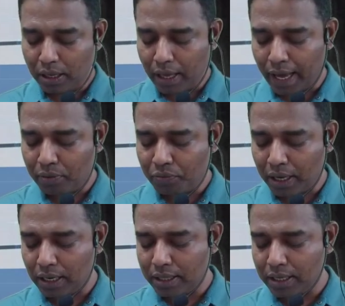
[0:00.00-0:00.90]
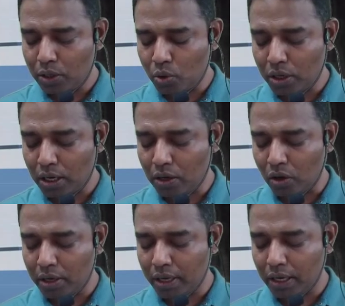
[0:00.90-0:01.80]
And finally the total
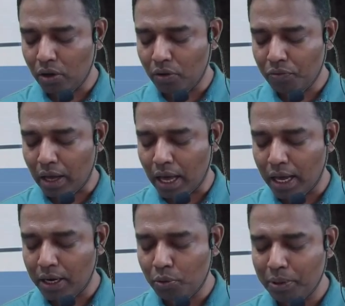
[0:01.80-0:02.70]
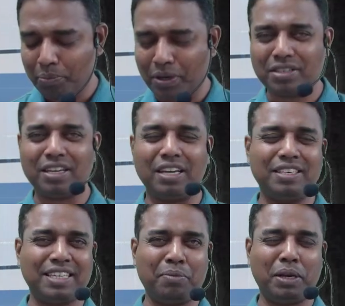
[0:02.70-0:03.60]
quantity of R to be purchased.
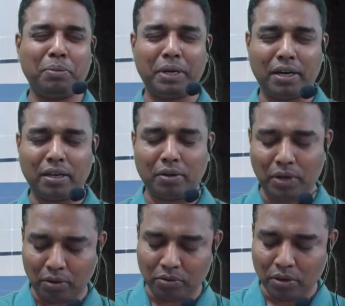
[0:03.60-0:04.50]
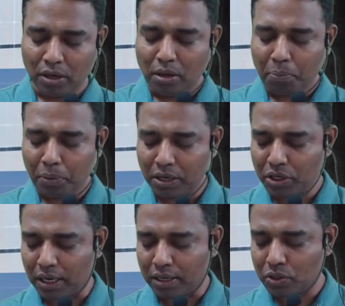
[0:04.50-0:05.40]
Same repetitive now.
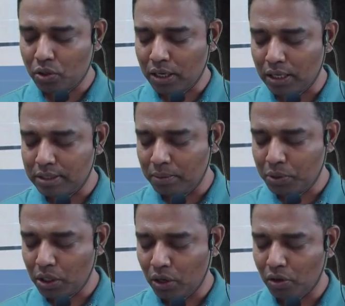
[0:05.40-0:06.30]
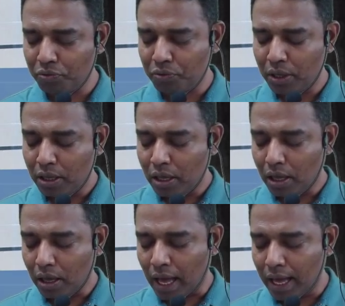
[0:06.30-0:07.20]
Purchase. So consumption of
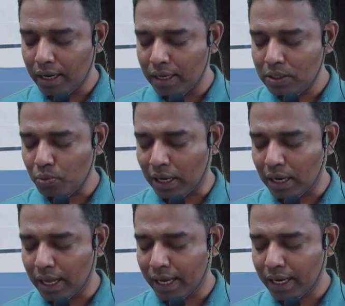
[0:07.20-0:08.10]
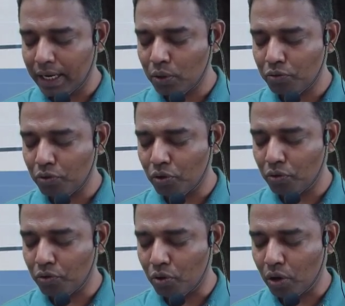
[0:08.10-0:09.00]
R is 1 lakh into 4
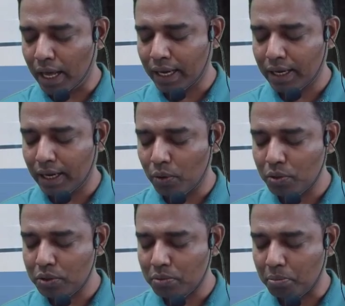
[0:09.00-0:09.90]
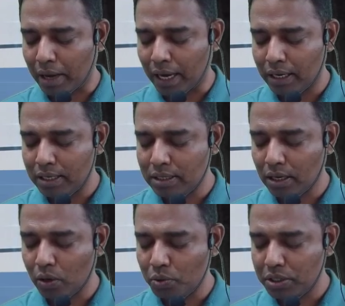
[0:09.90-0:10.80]
lakh kilos minus the
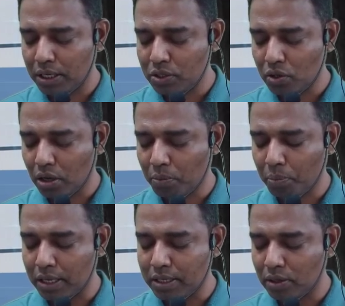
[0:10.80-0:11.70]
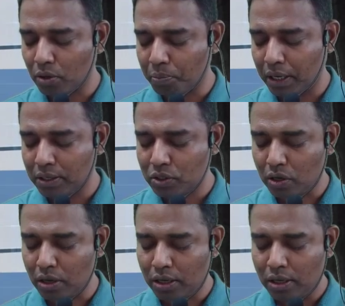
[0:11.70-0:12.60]
closing stock plus the opening
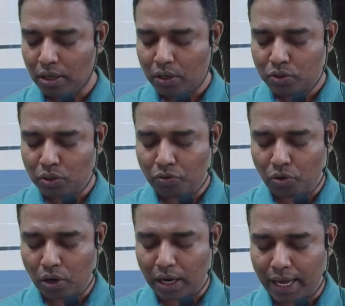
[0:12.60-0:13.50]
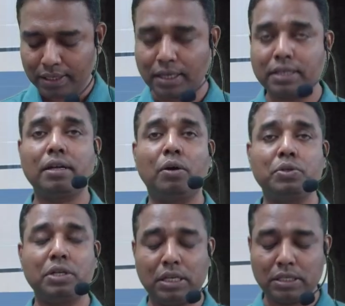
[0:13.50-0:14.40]
stock. So
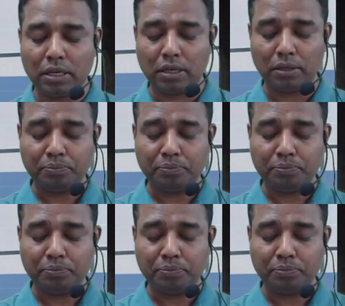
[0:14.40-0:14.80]
4,06,000 is the